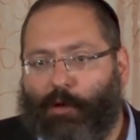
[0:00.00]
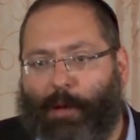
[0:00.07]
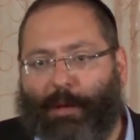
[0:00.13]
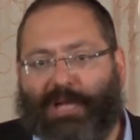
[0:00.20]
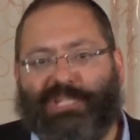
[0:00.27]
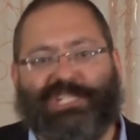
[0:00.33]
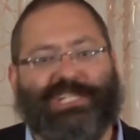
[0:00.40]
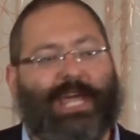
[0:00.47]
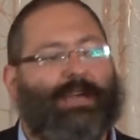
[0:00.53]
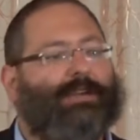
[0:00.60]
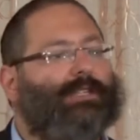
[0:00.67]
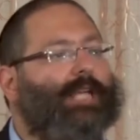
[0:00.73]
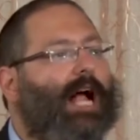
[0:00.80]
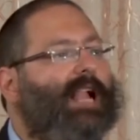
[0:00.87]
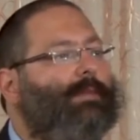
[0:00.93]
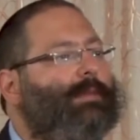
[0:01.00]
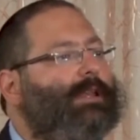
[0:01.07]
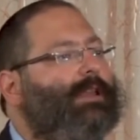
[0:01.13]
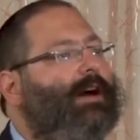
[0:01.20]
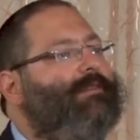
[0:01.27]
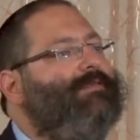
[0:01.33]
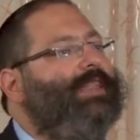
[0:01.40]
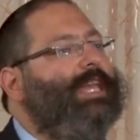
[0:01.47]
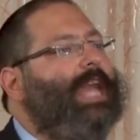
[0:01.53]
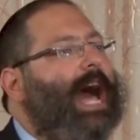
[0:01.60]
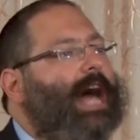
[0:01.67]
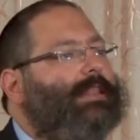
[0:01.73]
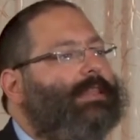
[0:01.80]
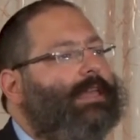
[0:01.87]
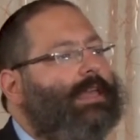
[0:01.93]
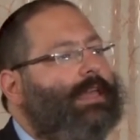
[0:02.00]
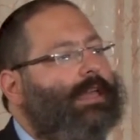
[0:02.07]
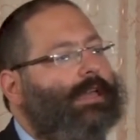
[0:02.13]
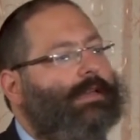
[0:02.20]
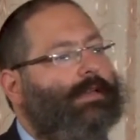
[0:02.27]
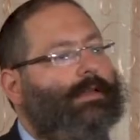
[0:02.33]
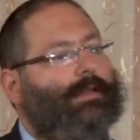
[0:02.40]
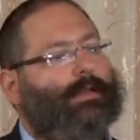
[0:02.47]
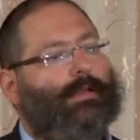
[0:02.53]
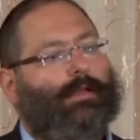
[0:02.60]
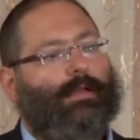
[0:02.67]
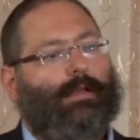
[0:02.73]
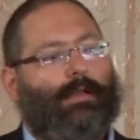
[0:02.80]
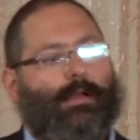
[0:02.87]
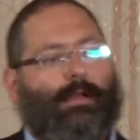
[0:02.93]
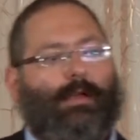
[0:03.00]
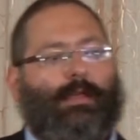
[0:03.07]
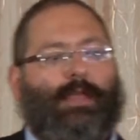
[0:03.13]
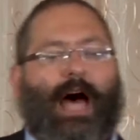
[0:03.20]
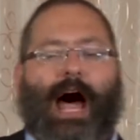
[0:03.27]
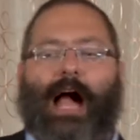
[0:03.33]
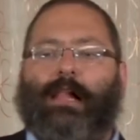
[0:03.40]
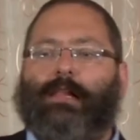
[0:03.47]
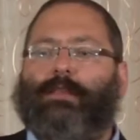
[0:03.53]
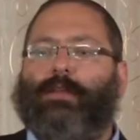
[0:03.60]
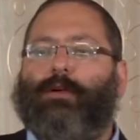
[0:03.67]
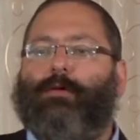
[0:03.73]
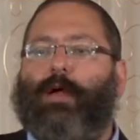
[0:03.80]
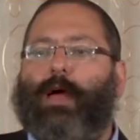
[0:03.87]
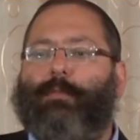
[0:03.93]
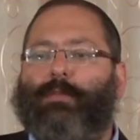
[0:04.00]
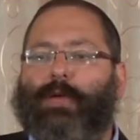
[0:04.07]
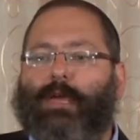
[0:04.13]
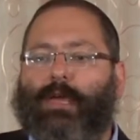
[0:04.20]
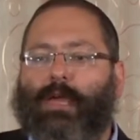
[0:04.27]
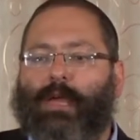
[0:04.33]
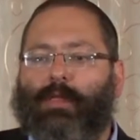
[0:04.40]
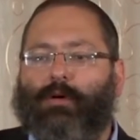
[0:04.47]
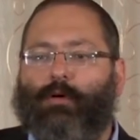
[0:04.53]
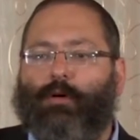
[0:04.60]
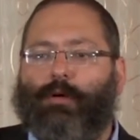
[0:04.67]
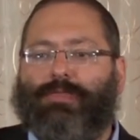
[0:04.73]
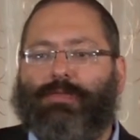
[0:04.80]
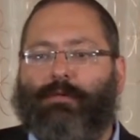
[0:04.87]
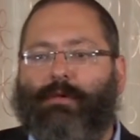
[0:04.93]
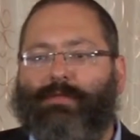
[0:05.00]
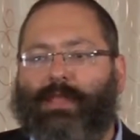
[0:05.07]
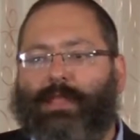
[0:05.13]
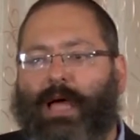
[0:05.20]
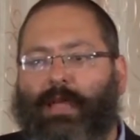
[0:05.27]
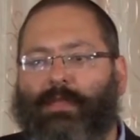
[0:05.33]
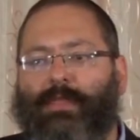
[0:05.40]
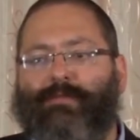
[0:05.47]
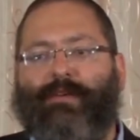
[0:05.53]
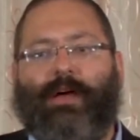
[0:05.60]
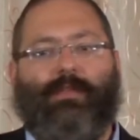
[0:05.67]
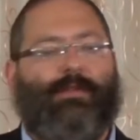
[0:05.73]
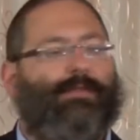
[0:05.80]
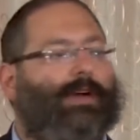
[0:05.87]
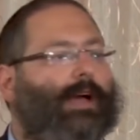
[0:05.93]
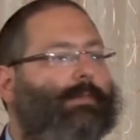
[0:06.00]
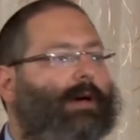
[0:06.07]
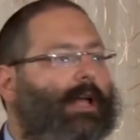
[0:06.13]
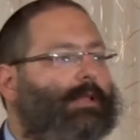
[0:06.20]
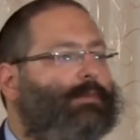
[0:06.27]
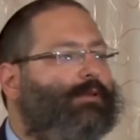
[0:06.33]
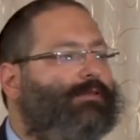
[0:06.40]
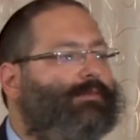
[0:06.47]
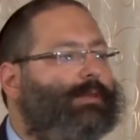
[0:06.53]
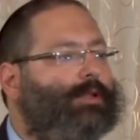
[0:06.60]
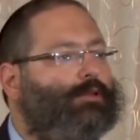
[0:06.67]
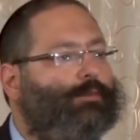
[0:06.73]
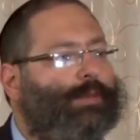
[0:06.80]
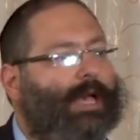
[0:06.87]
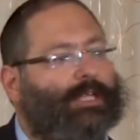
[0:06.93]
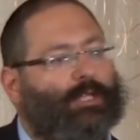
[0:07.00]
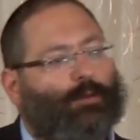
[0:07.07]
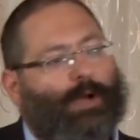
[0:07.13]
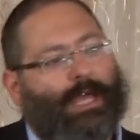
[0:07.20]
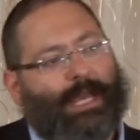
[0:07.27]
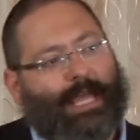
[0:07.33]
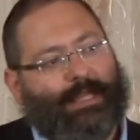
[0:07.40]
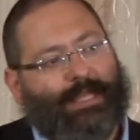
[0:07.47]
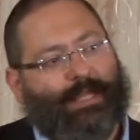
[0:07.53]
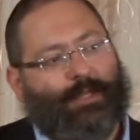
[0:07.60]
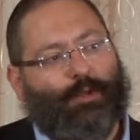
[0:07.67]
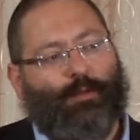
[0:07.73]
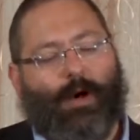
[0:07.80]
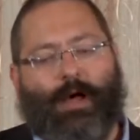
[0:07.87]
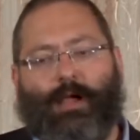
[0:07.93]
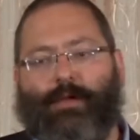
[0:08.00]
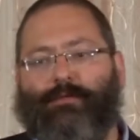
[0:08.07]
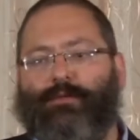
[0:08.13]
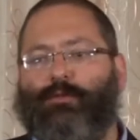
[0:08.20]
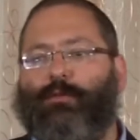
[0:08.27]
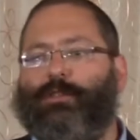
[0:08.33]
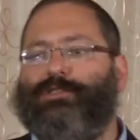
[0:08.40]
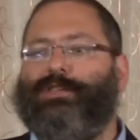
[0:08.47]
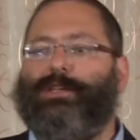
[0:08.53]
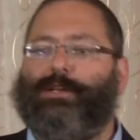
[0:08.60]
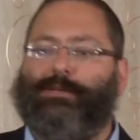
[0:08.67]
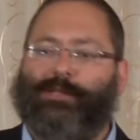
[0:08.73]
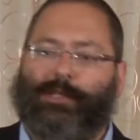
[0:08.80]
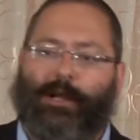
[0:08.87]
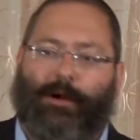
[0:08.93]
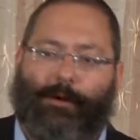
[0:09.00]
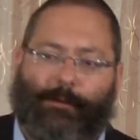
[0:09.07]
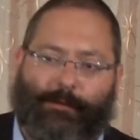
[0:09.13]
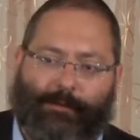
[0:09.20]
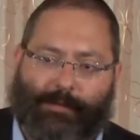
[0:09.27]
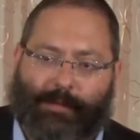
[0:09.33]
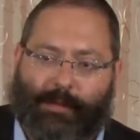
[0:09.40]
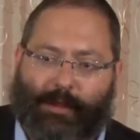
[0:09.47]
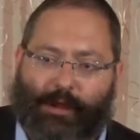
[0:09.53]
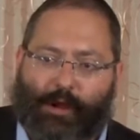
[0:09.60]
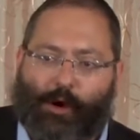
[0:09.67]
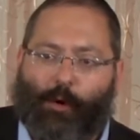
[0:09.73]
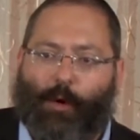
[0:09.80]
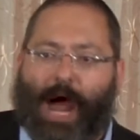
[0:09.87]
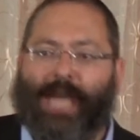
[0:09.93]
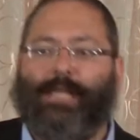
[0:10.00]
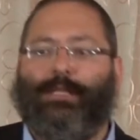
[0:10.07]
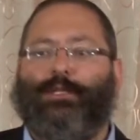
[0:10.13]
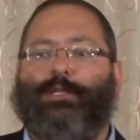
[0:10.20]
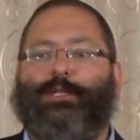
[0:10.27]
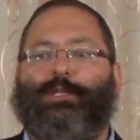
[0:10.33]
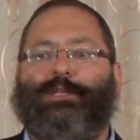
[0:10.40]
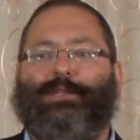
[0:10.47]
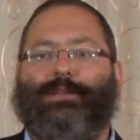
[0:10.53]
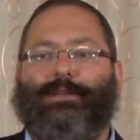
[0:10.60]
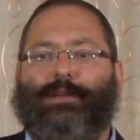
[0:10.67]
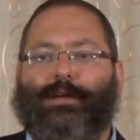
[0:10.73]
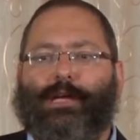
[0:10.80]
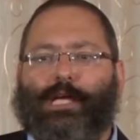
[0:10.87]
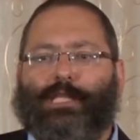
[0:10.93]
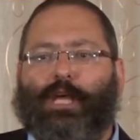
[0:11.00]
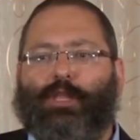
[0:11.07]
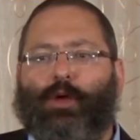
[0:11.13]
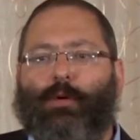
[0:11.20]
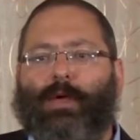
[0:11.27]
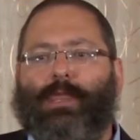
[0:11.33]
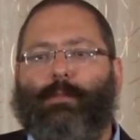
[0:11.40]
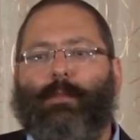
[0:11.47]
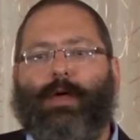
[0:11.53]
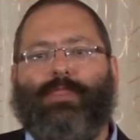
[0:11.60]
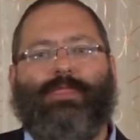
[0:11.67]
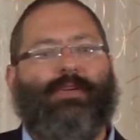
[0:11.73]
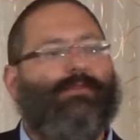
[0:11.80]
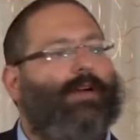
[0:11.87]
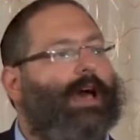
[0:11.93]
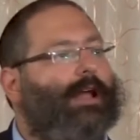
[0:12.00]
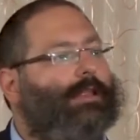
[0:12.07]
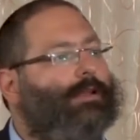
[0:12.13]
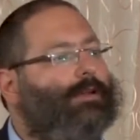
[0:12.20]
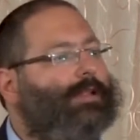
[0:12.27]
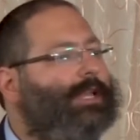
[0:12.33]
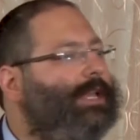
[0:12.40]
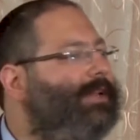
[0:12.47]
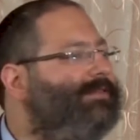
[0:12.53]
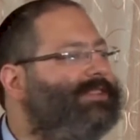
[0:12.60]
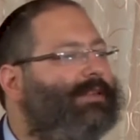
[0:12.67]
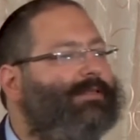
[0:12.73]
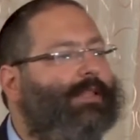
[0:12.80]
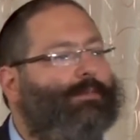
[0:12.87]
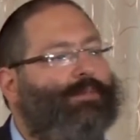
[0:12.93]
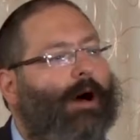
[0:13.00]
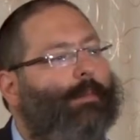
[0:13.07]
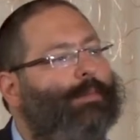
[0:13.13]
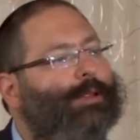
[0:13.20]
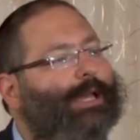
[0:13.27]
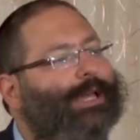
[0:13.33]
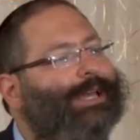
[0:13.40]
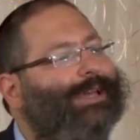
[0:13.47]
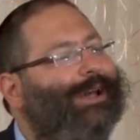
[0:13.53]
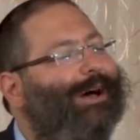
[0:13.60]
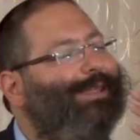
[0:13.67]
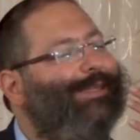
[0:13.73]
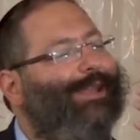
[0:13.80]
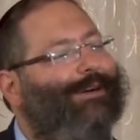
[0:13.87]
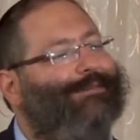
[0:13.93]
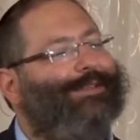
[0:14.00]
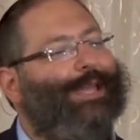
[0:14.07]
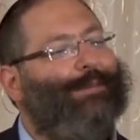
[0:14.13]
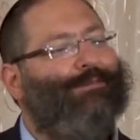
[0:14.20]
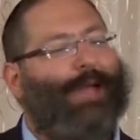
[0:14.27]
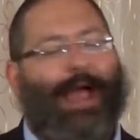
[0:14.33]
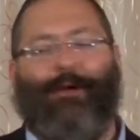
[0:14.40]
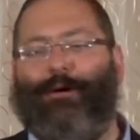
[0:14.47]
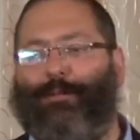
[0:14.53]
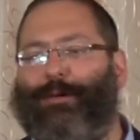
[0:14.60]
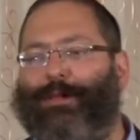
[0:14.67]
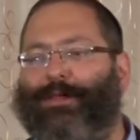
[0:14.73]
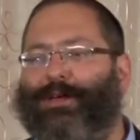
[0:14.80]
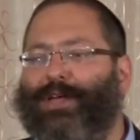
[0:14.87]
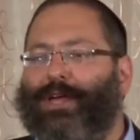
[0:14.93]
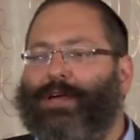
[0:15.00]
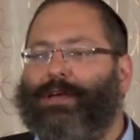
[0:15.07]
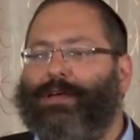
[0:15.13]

Rabbi Shneur Zalman of Liadi, the Alter Rebbe, the author of the Tanya, the founder of the Chabad movement, who passed away in eighteen twelve, two hundred years ago, writes that during the month of Elul, he gives a public, a lovely parable.